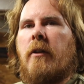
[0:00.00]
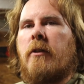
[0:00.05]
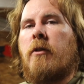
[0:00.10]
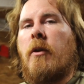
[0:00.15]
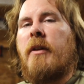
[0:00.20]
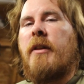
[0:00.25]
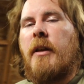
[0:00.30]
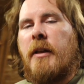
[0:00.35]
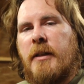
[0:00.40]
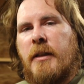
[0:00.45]
So I
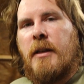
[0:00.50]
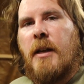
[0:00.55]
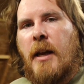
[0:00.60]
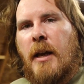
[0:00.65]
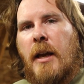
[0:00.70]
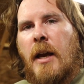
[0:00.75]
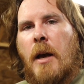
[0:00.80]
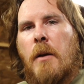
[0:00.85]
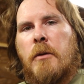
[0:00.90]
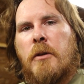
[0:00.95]
thought
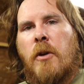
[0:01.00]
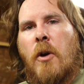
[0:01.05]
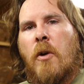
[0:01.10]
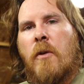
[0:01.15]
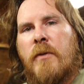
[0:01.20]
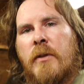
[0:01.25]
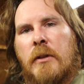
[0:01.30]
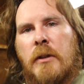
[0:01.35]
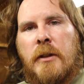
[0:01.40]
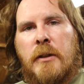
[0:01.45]
today I would go
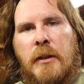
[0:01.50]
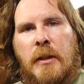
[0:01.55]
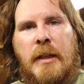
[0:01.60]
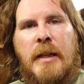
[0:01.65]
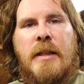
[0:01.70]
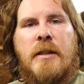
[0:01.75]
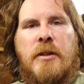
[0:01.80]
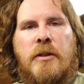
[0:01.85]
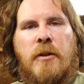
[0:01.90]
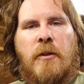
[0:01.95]
over the
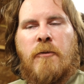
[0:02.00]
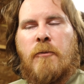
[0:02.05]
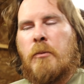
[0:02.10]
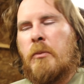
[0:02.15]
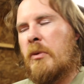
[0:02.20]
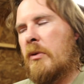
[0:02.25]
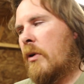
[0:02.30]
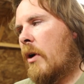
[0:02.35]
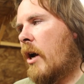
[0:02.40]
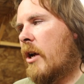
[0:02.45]
list of
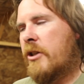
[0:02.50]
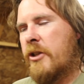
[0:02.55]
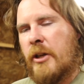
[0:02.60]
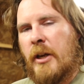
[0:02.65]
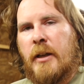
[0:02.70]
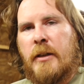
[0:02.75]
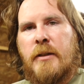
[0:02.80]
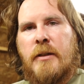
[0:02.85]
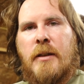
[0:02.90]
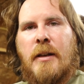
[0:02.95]

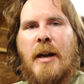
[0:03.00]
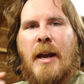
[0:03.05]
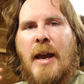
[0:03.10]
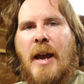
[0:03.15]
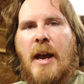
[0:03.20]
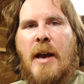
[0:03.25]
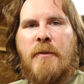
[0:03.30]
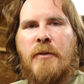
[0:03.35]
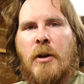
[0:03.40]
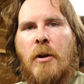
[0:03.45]
projects that I
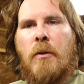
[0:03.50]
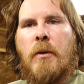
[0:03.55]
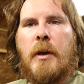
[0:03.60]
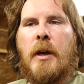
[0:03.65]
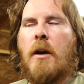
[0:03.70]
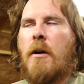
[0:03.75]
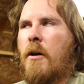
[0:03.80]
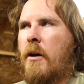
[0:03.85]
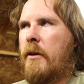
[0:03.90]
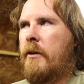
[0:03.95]
have going
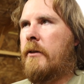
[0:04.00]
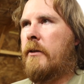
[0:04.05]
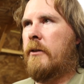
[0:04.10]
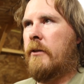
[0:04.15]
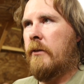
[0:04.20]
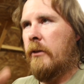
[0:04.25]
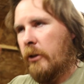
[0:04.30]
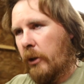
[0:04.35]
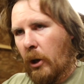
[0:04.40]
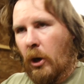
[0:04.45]
on
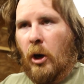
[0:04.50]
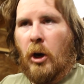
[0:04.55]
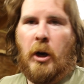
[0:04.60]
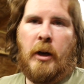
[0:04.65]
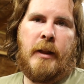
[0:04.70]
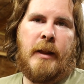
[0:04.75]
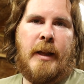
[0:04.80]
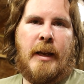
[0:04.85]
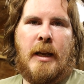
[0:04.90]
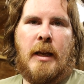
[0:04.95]

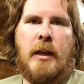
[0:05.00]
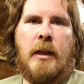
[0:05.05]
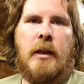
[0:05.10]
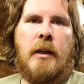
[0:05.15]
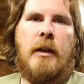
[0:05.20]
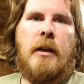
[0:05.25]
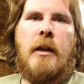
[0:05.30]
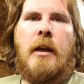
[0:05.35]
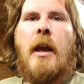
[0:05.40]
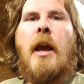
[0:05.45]
currently
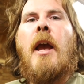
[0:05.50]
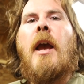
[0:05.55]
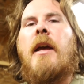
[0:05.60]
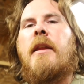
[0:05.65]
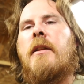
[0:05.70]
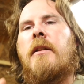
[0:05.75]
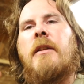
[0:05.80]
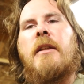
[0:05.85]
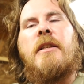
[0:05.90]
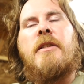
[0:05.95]
and
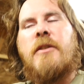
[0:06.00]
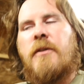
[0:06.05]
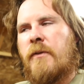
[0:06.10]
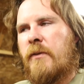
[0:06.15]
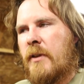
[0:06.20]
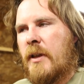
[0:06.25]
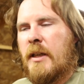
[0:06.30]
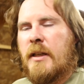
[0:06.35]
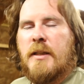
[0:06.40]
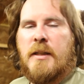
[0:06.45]
the list of
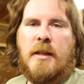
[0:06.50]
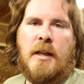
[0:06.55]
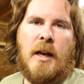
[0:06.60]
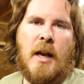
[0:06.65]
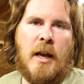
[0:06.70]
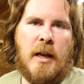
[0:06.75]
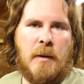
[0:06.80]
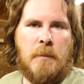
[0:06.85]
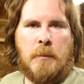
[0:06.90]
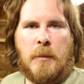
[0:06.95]
things that
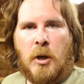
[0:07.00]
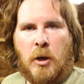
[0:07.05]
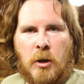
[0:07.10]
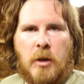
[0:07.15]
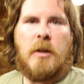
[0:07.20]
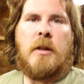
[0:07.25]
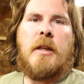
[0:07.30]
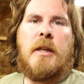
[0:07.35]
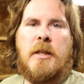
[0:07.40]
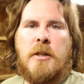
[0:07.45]
I am
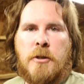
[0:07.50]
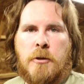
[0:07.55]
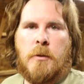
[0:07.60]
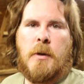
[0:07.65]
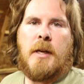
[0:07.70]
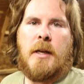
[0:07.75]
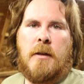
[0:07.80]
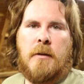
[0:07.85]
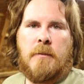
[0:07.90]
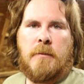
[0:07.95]
currently doing.